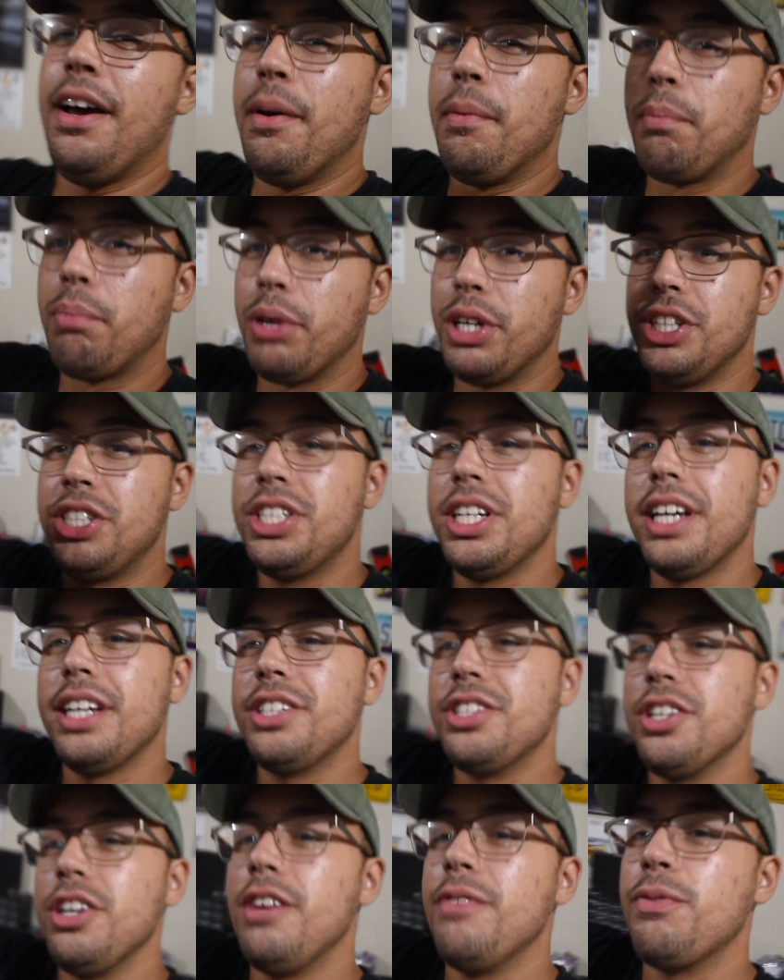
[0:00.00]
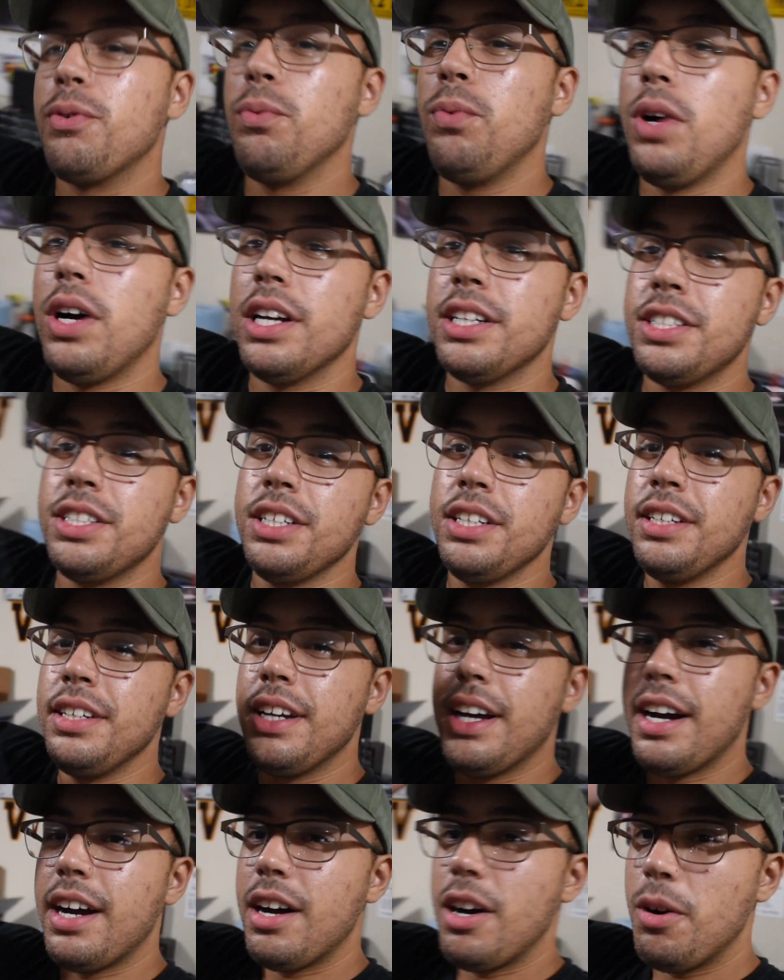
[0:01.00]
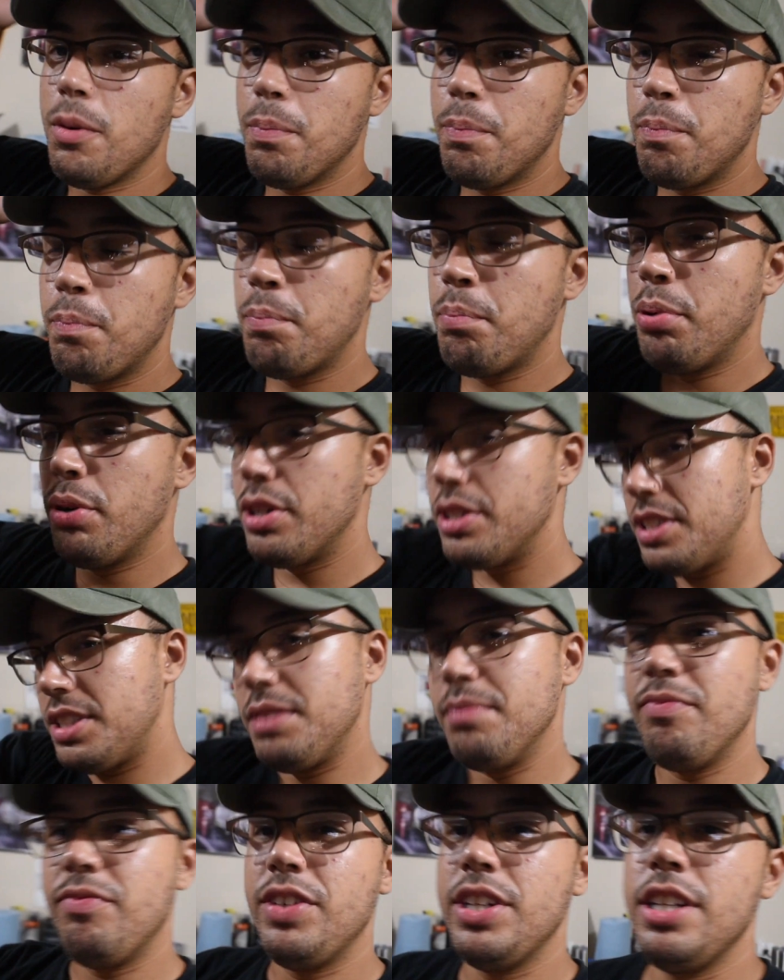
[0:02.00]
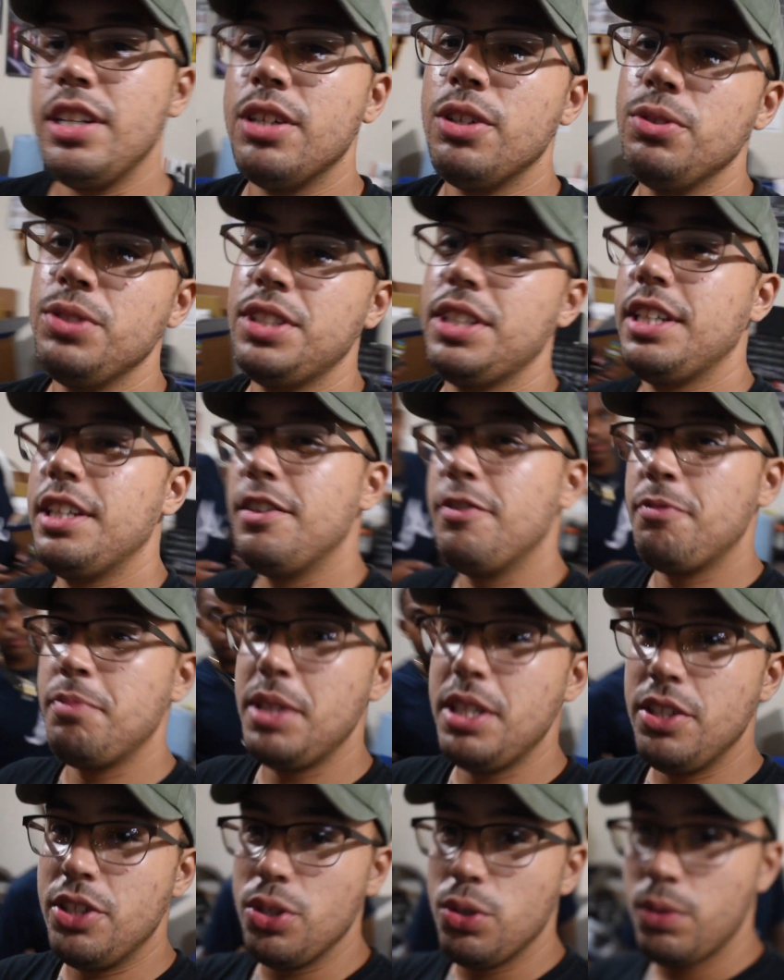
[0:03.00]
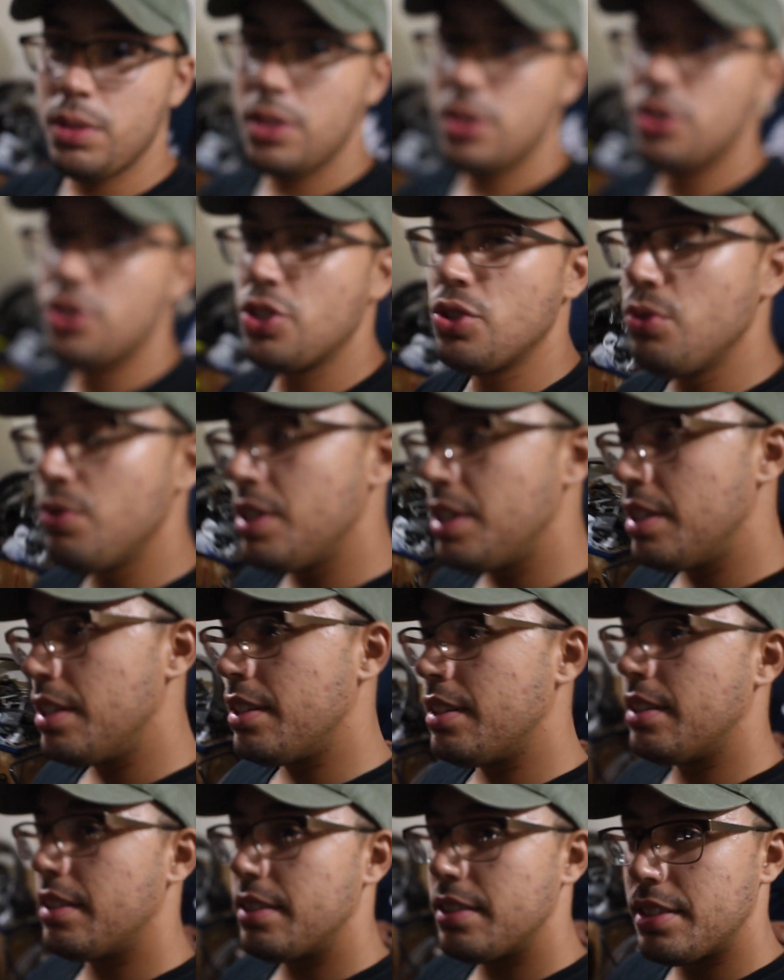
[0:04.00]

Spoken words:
Appreciate y'all for watching. I'll put some videos in of me doing the tuning,